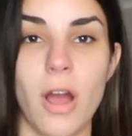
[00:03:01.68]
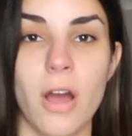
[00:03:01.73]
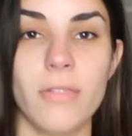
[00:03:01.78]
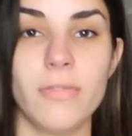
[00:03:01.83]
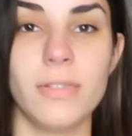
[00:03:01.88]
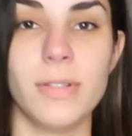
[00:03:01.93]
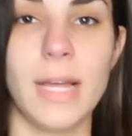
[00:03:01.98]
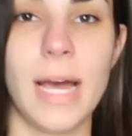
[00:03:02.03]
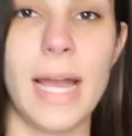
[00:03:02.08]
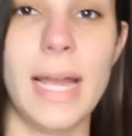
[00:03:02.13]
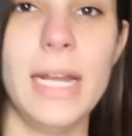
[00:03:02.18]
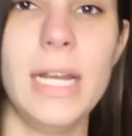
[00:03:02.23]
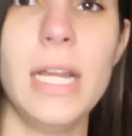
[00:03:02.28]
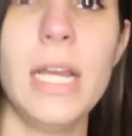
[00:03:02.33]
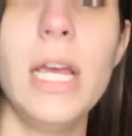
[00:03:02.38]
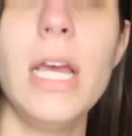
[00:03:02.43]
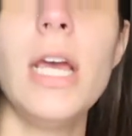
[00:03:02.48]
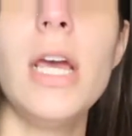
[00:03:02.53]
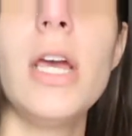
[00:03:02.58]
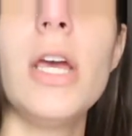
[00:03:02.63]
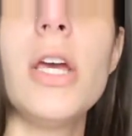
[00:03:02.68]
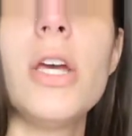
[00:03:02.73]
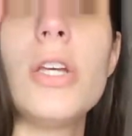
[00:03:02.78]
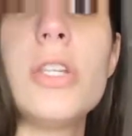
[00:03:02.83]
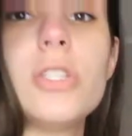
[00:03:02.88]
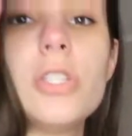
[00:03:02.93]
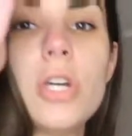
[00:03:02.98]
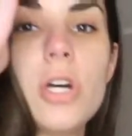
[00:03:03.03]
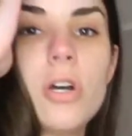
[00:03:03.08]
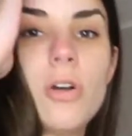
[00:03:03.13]
offline.
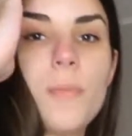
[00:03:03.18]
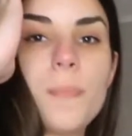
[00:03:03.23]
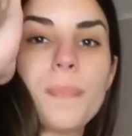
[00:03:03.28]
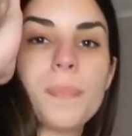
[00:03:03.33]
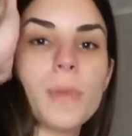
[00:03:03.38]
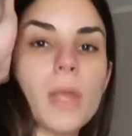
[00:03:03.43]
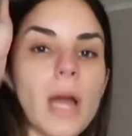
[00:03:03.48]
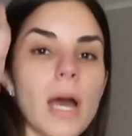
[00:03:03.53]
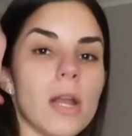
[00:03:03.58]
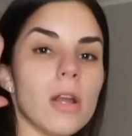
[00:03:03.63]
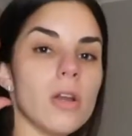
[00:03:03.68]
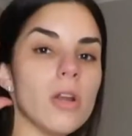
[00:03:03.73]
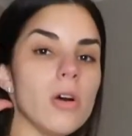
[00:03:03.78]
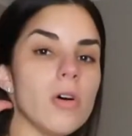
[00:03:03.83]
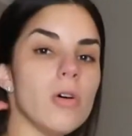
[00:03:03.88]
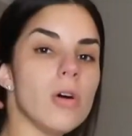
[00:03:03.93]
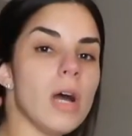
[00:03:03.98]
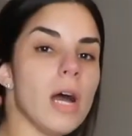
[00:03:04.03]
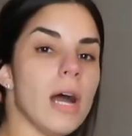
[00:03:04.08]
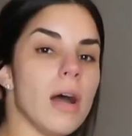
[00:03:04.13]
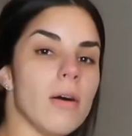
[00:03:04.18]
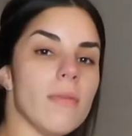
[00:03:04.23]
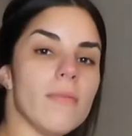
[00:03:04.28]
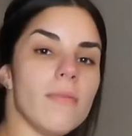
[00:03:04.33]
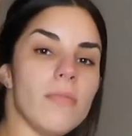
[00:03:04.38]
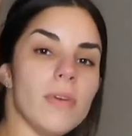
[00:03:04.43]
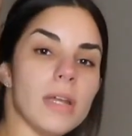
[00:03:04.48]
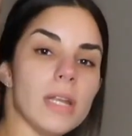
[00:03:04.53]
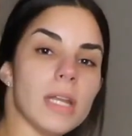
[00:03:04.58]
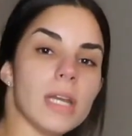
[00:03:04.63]
So I don't know how I'm
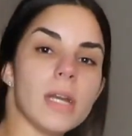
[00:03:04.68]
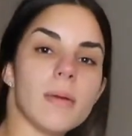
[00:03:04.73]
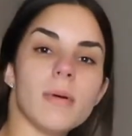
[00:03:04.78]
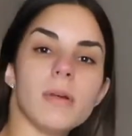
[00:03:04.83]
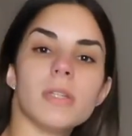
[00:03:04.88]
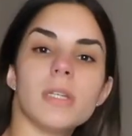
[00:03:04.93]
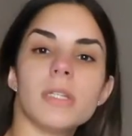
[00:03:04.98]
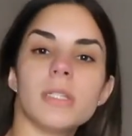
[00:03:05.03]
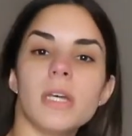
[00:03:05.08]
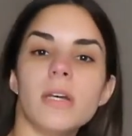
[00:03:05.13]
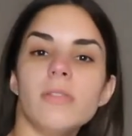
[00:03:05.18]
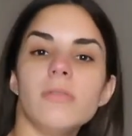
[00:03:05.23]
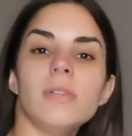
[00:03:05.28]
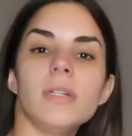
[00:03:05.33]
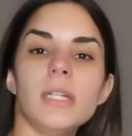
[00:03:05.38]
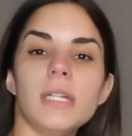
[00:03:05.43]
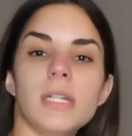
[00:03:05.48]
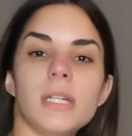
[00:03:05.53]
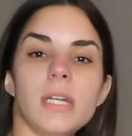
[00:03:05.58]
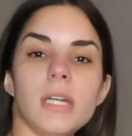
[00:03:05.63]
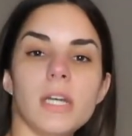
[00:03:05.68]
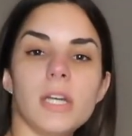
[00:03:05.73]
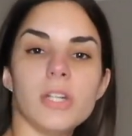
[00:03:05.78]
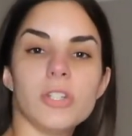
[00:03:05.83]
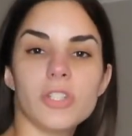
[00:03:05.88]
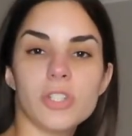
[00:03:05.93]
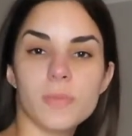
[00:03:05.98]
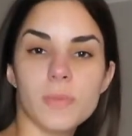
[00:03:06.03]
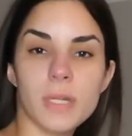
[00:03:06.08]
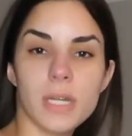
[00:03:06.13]
feeling about this outfit,
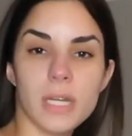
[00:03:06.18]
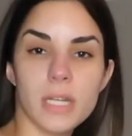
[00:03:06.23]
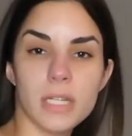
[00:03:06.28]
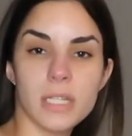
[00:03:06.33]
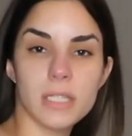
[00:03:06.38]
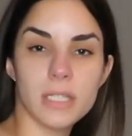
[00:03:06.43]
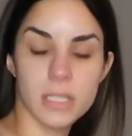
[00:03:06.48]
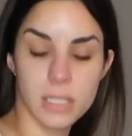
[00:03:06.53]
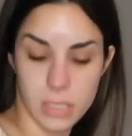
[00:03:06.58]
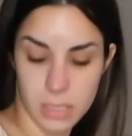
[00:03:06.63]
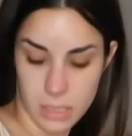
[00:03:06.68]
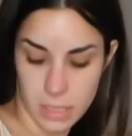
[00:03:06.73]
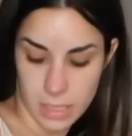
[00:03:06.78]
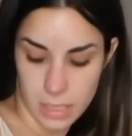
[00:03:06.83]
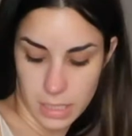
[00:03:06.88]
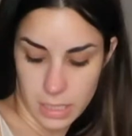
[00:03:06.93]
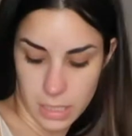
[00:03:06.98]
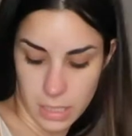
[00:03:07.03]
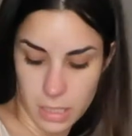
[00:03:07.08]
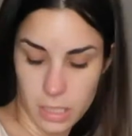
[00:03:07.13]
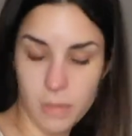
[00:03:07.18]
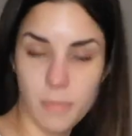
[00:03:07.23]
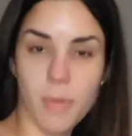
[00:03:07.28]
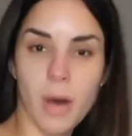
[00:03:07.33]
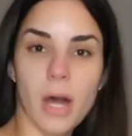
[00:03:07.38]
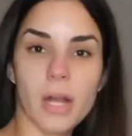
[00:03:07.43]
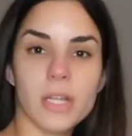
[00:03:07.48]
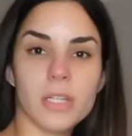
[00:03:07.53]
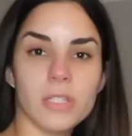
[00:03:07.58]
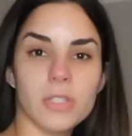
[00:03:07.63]
just because like the
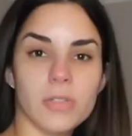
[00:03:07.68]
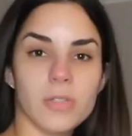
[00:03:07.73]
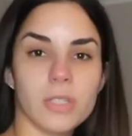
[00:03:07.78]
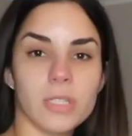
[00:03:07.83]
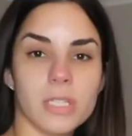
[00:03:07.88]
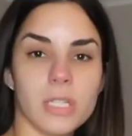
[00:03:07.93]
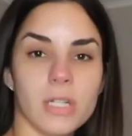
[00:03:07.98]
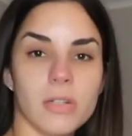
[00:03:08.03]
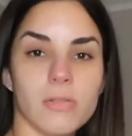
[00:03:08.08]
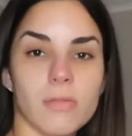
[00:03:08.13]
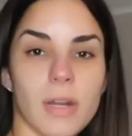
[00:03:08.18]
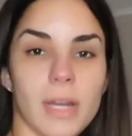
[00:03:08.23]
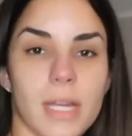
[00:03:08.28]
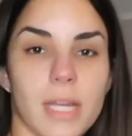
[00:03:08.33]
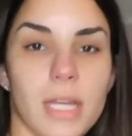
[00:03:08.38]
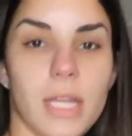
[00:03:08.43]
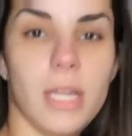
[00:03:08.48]
bodysuit's still right